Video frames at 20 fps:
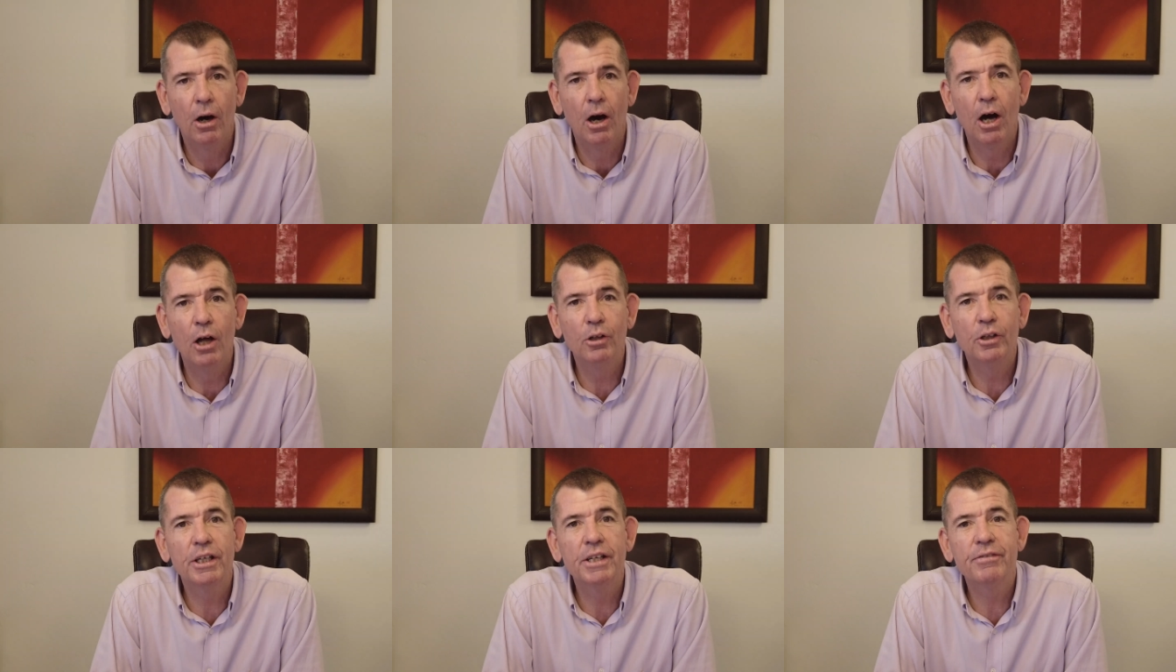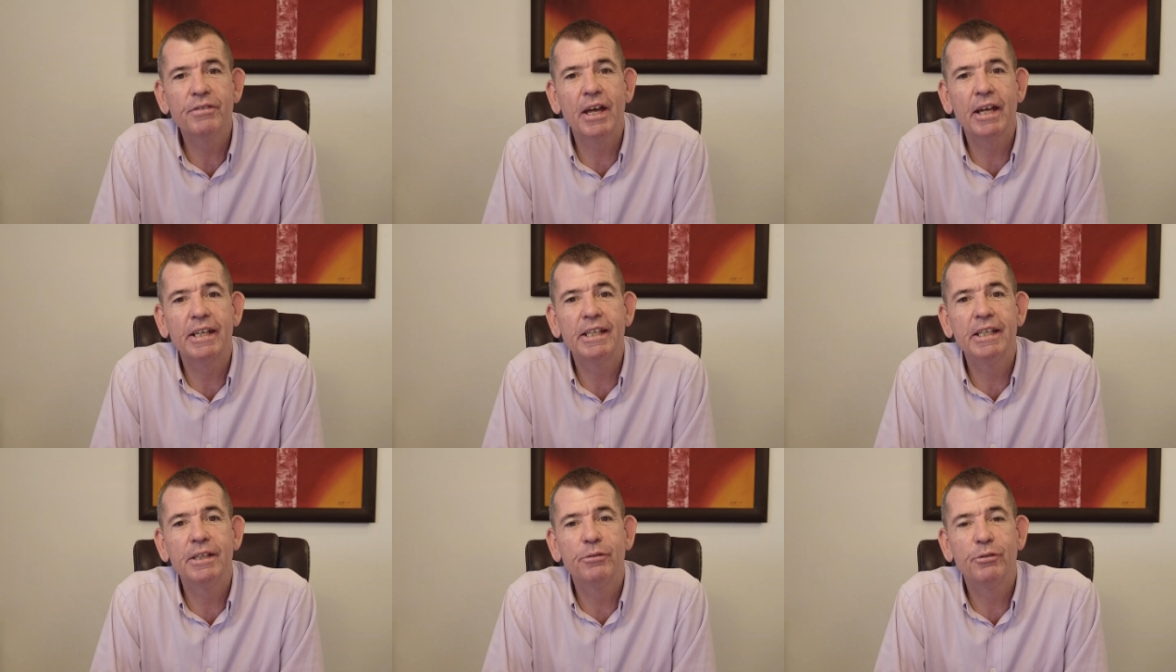I'll leave
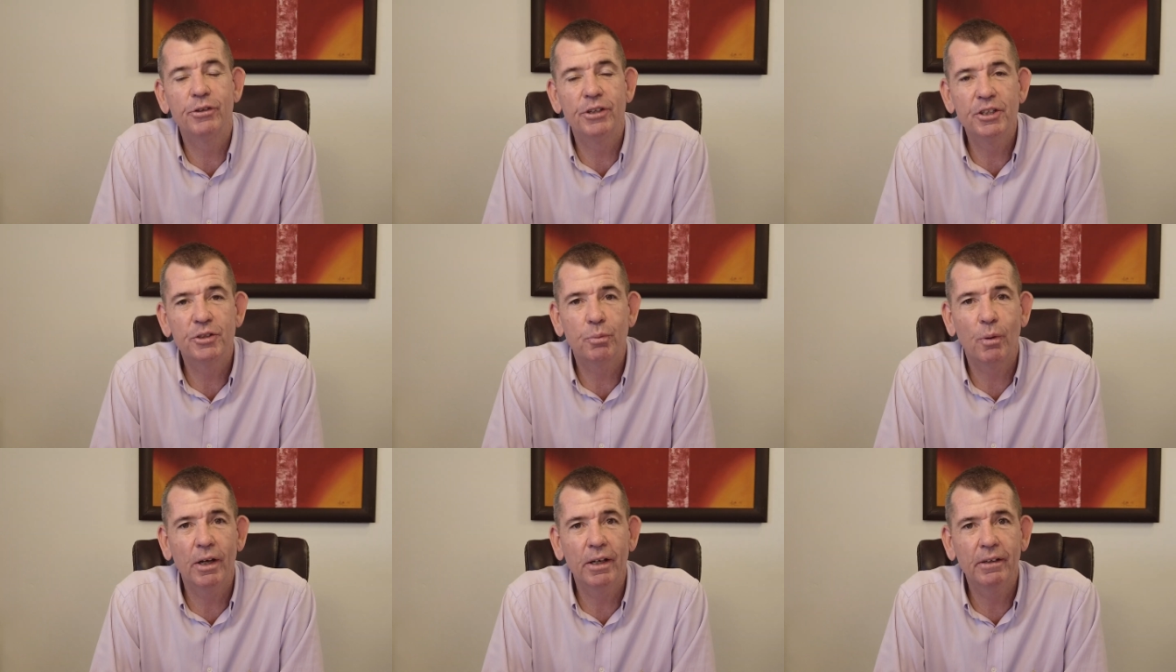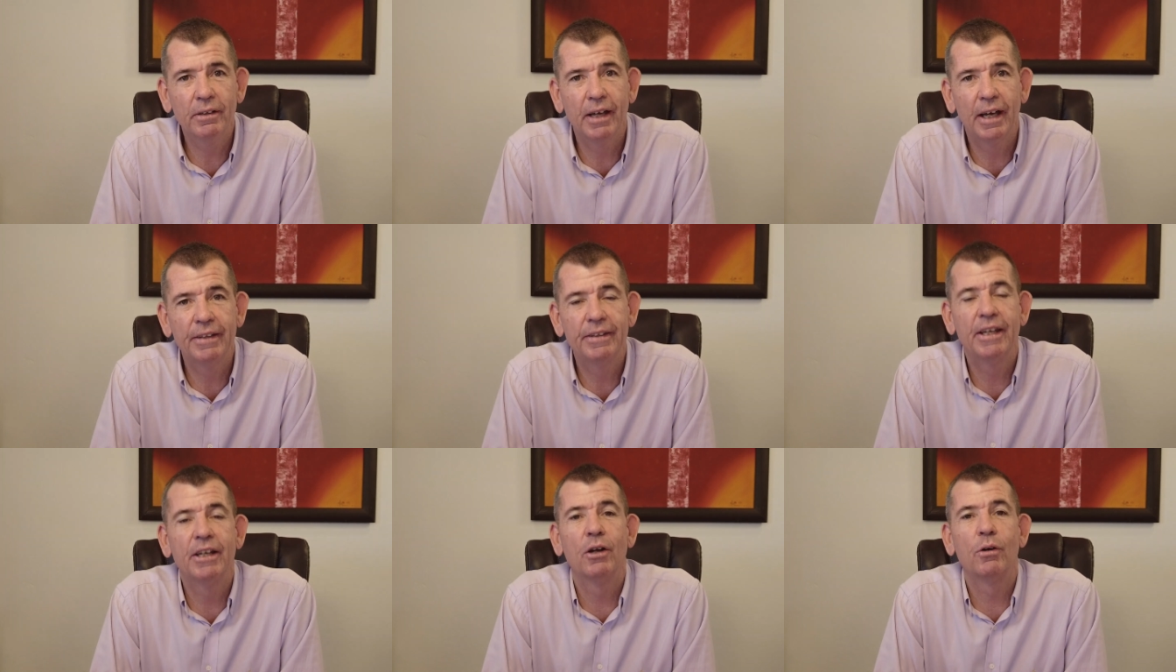that here for this one,
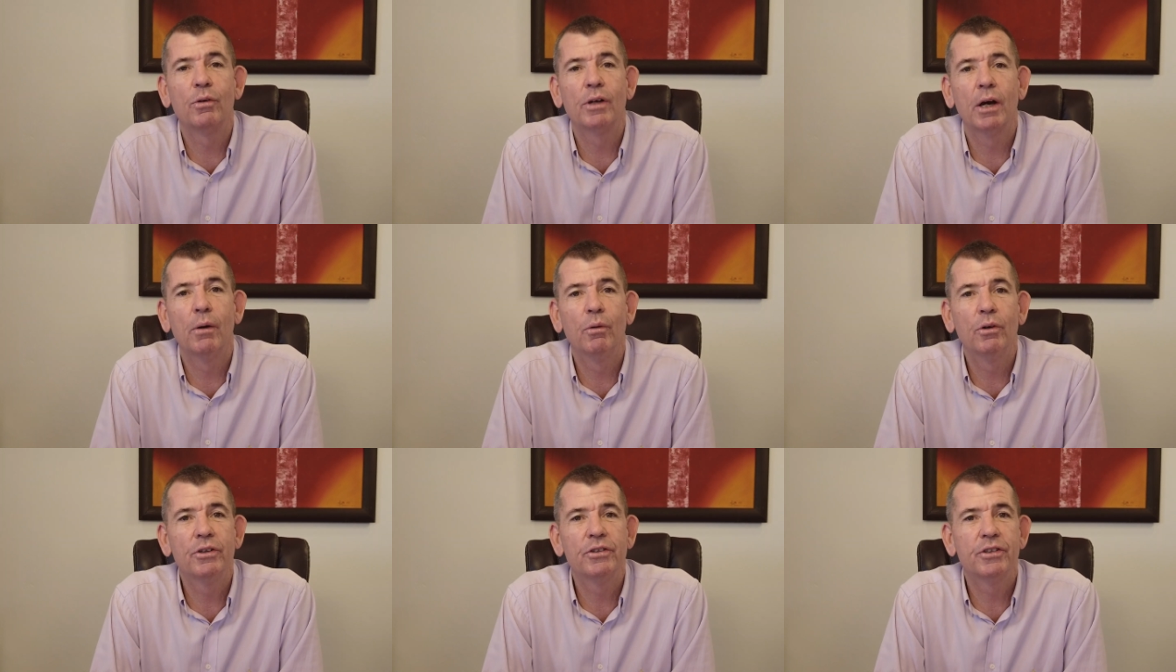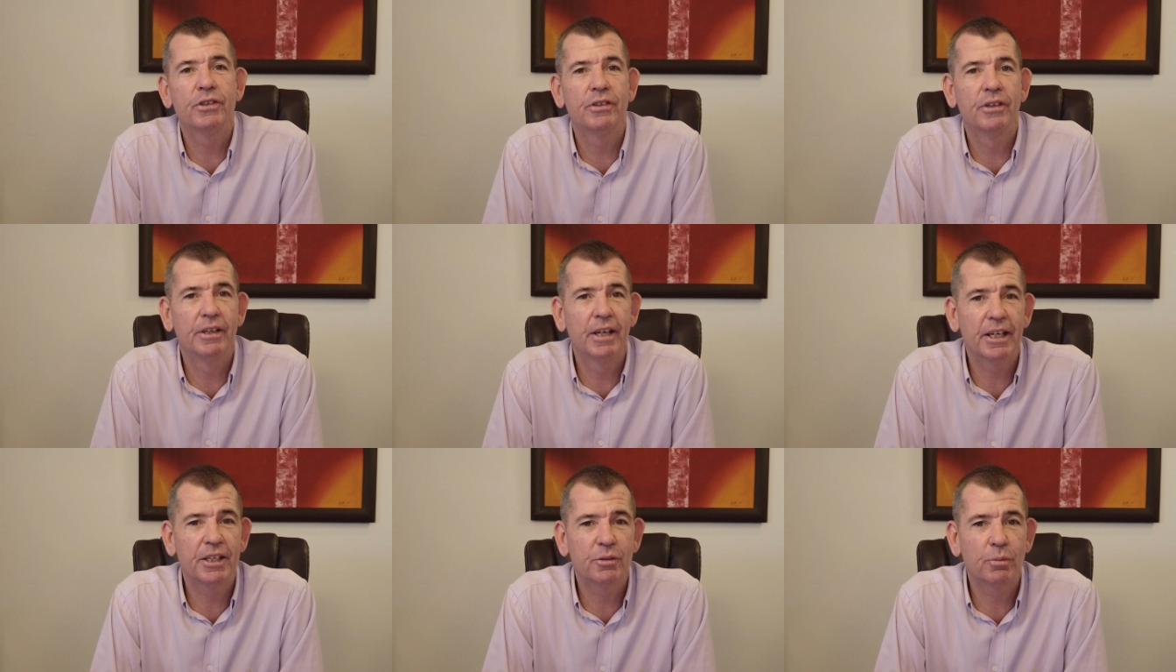and then I'll go on to the
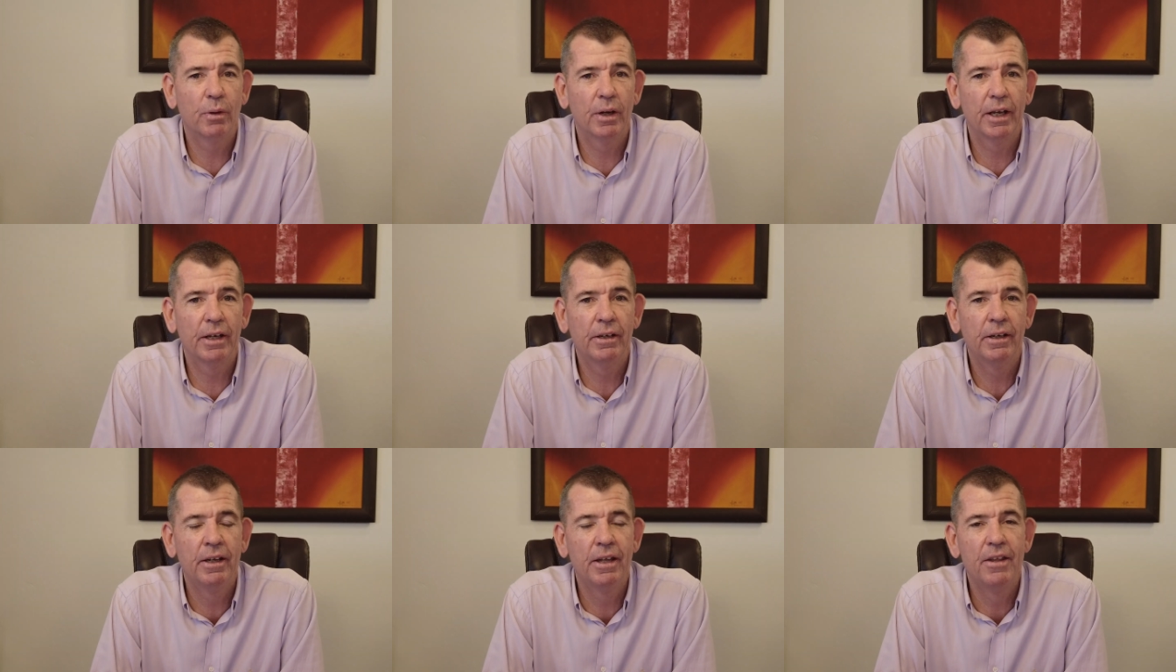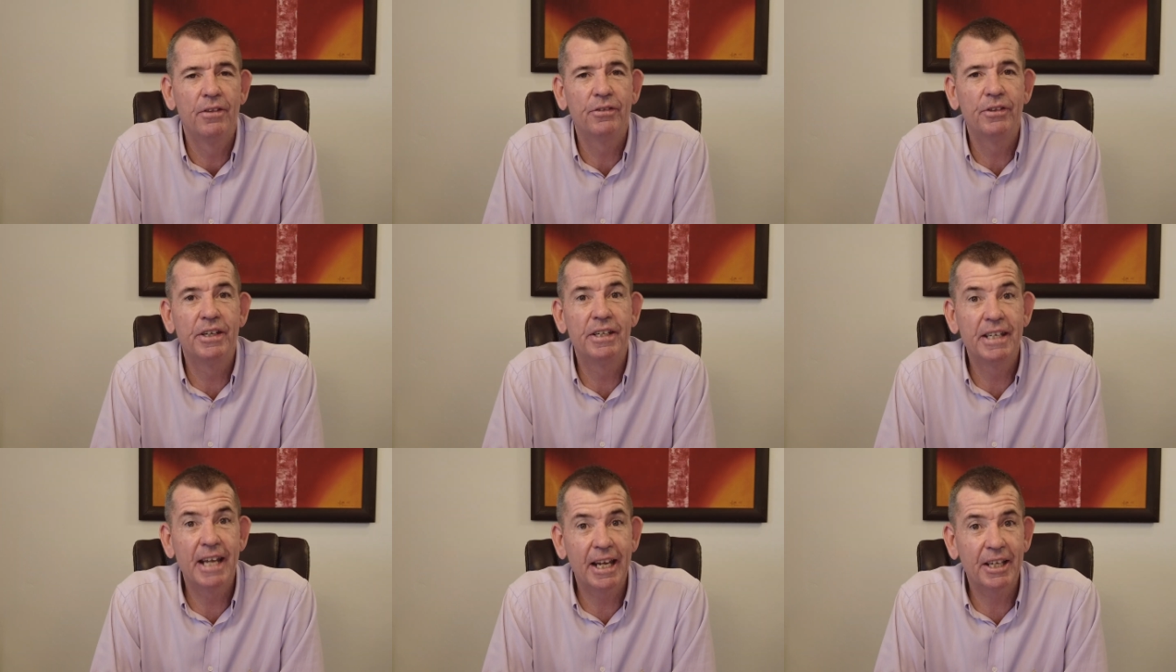next one,
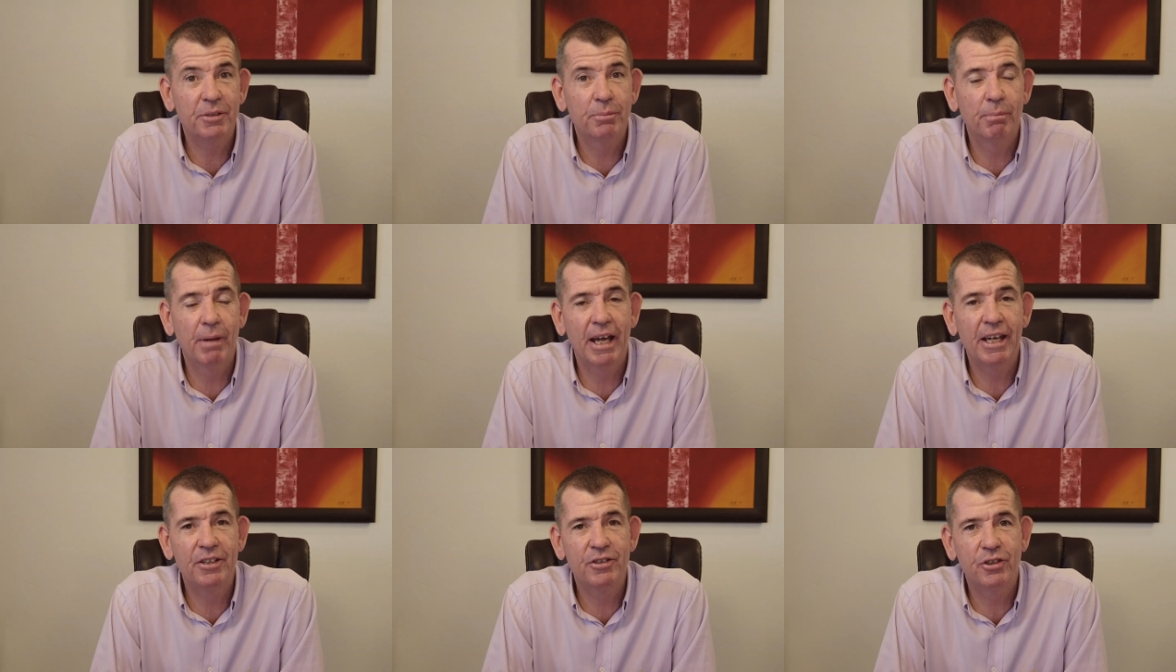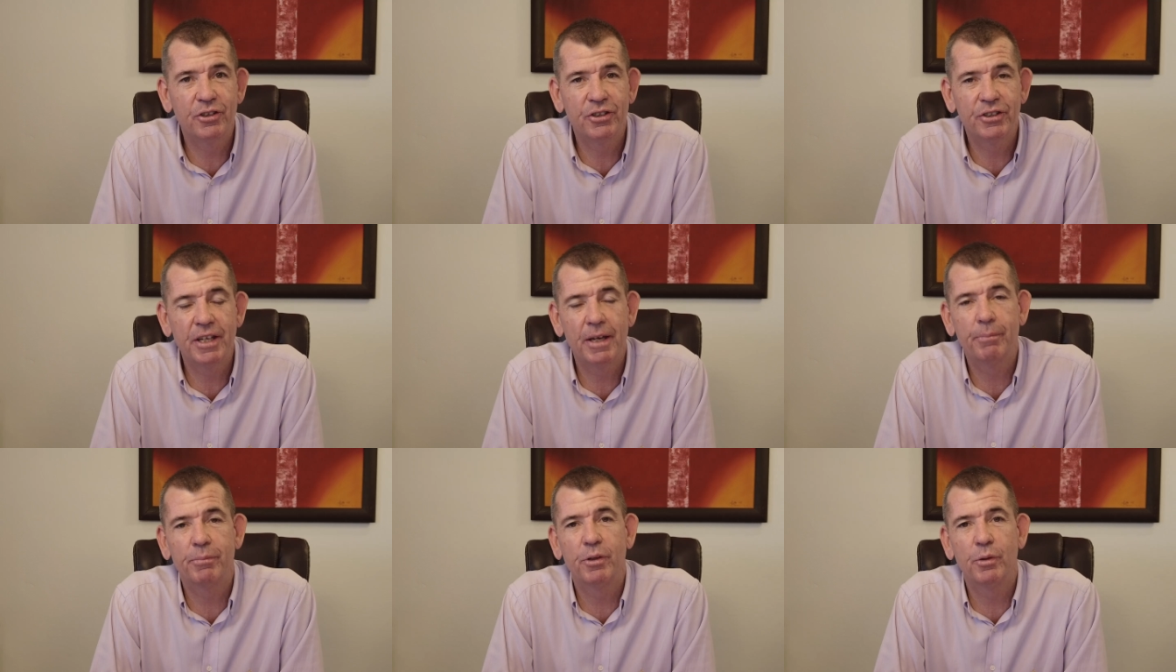the next major
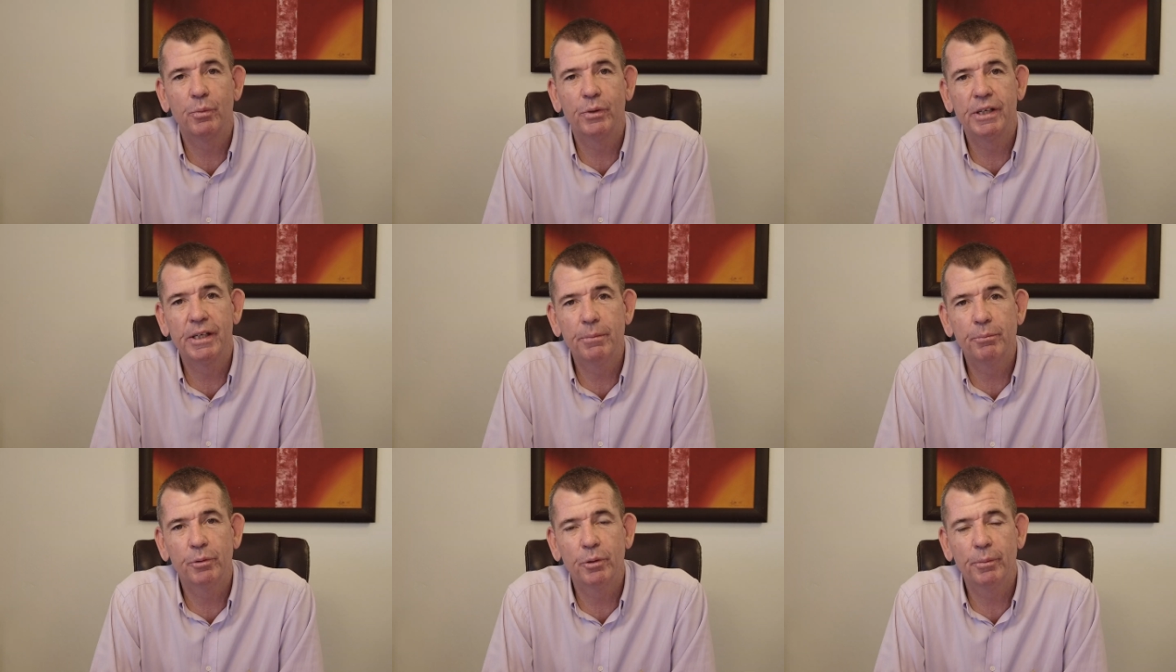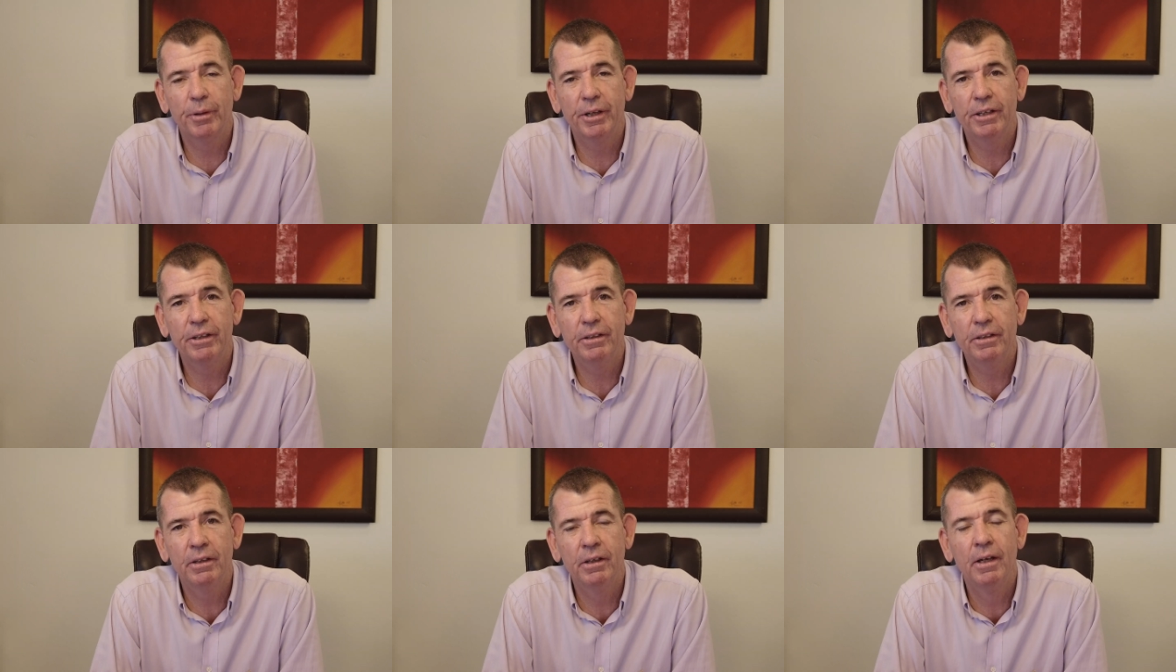step that we
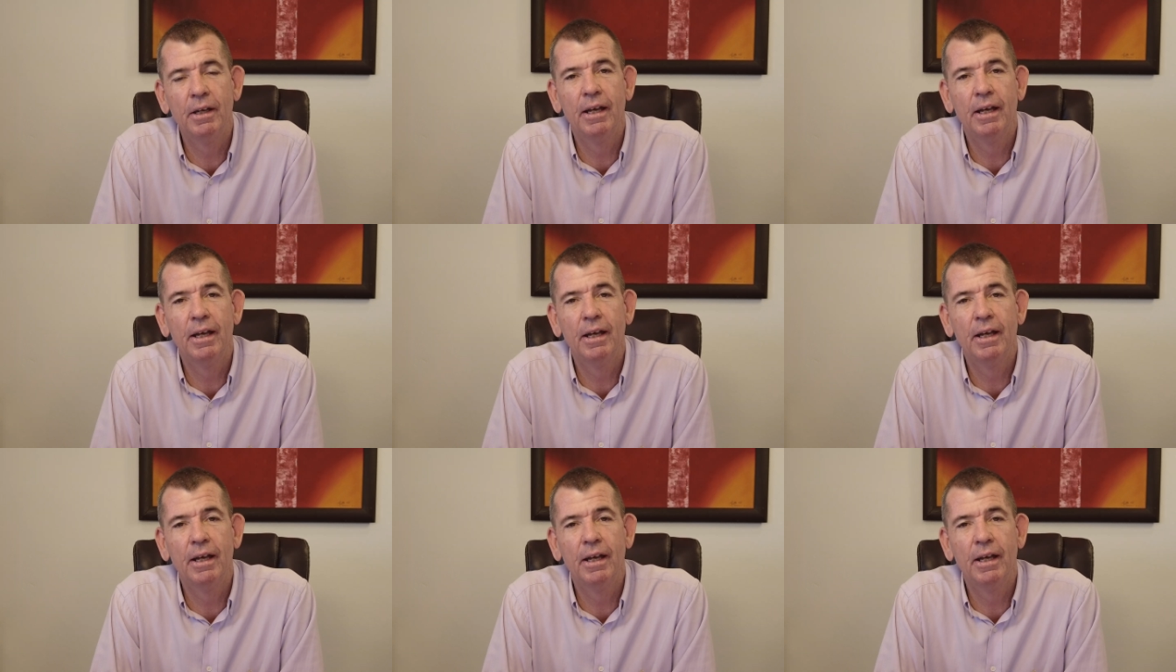implemented.